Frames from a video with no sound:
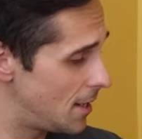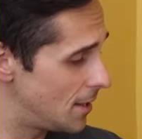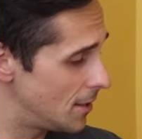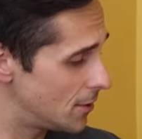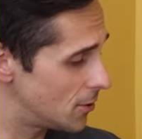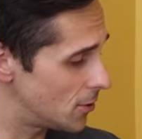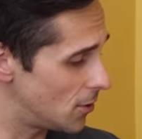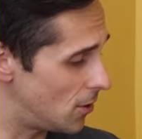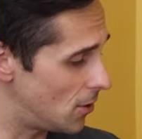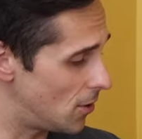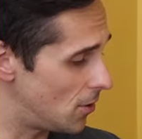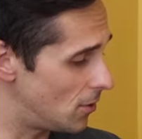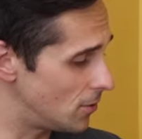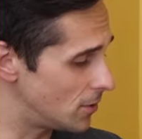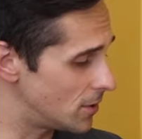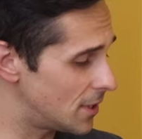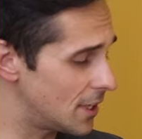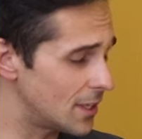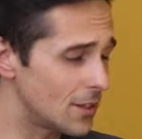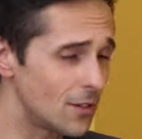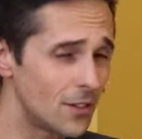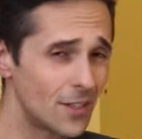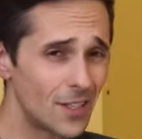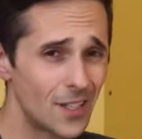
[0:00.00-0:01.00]
So
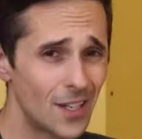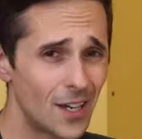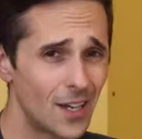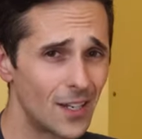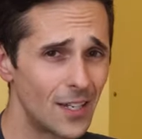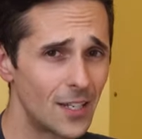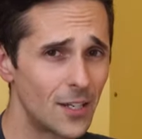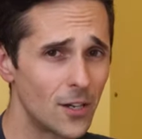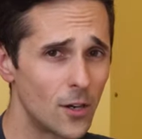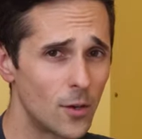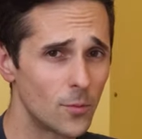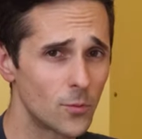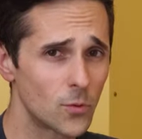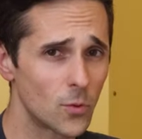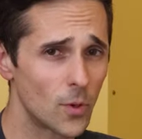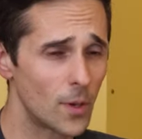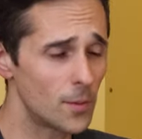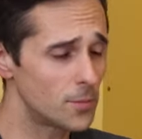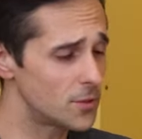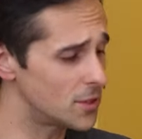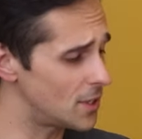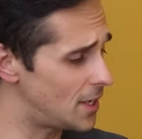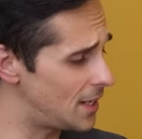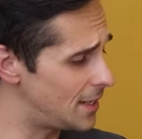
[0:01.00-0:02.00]
take a look at Honeycomb's
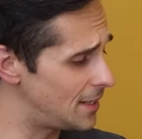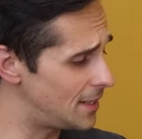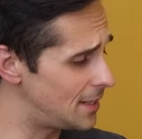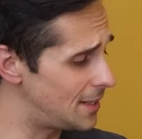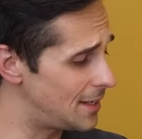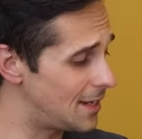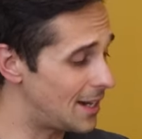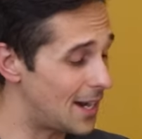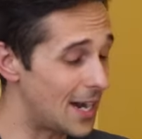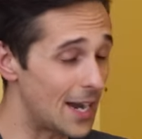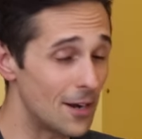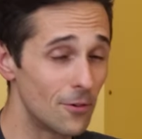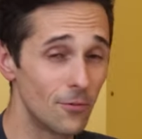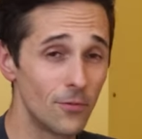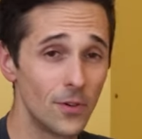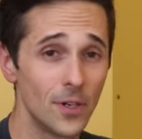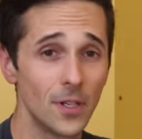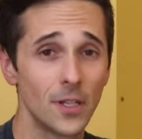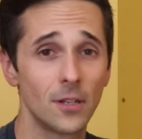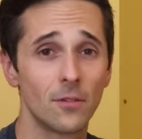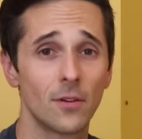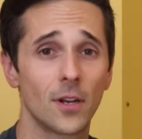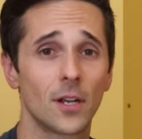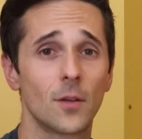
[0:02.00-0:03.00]
website. I
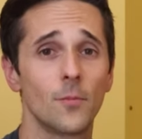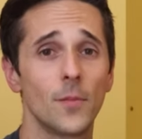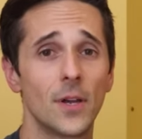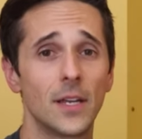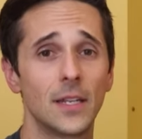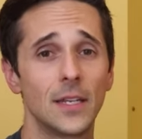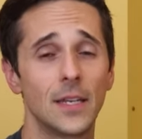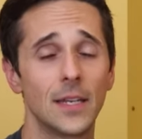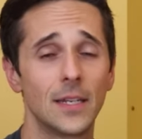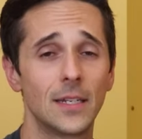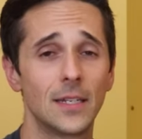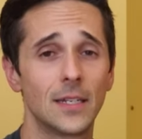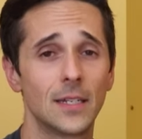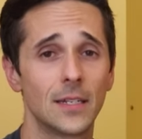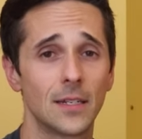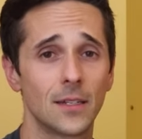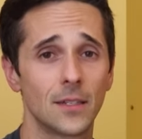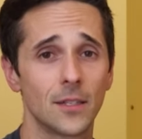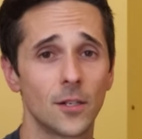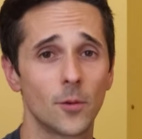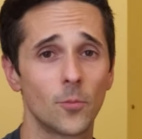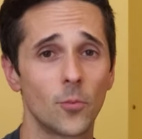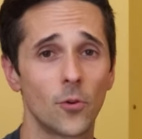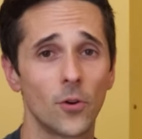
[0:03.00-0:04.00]
really recommend getting it
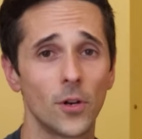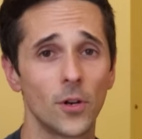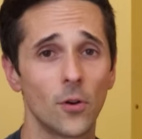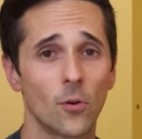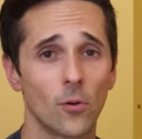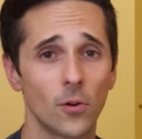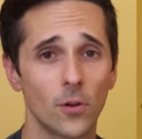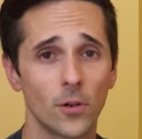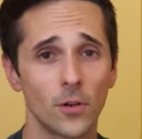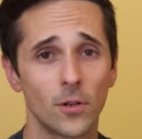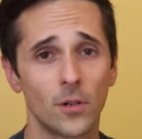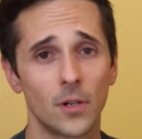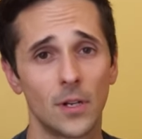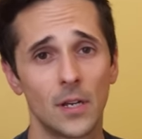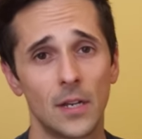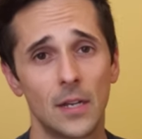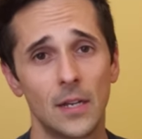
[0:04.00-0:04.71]
on their pre-order.